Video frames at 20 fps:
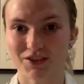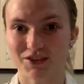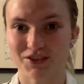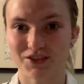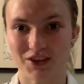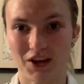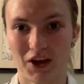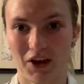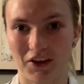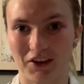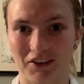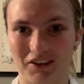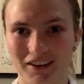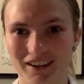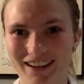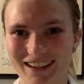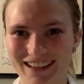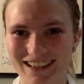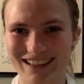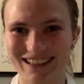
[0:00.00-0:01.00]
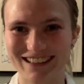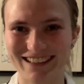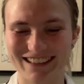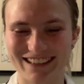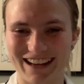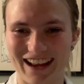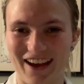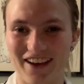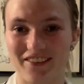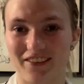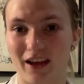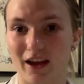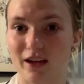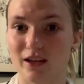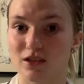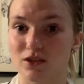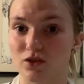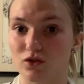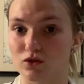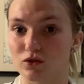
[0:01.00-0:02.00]
So now that
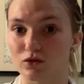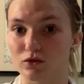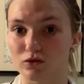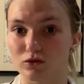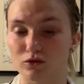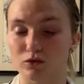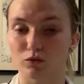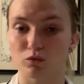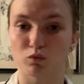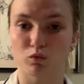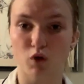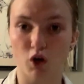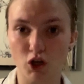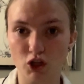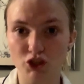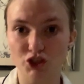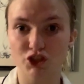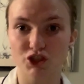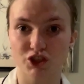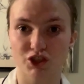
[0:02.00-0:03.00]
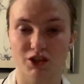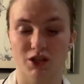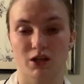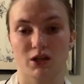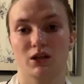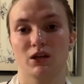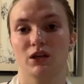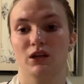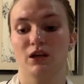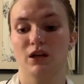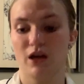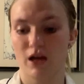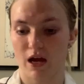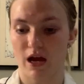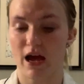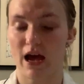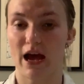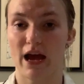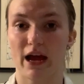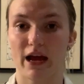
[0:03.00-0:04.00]
is all washed
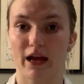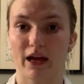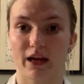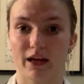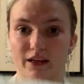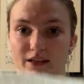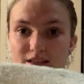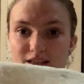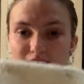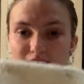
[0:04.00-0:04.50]
and